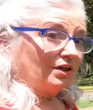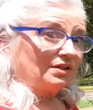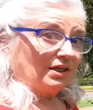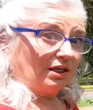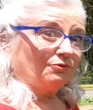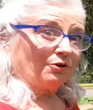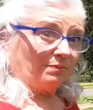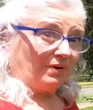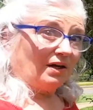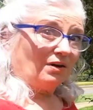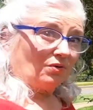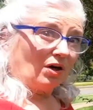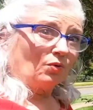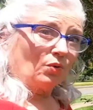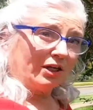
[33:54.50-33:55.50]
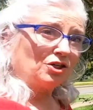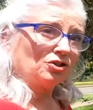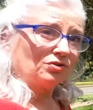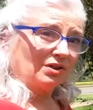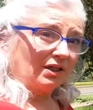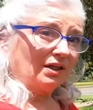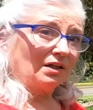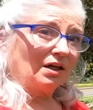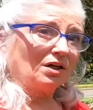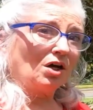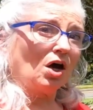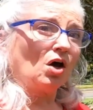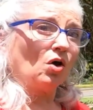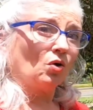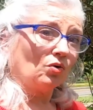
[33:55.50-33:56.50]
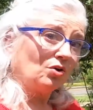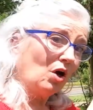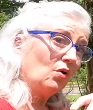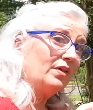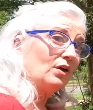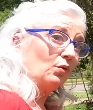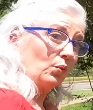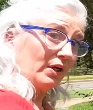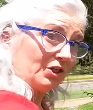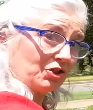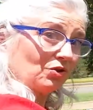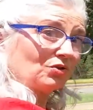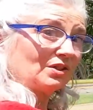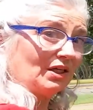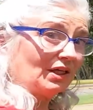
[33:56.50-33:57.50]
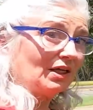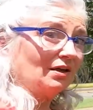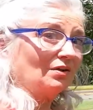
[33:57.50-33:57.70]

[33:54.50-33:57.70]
The deed from the original deed. No, the original deed.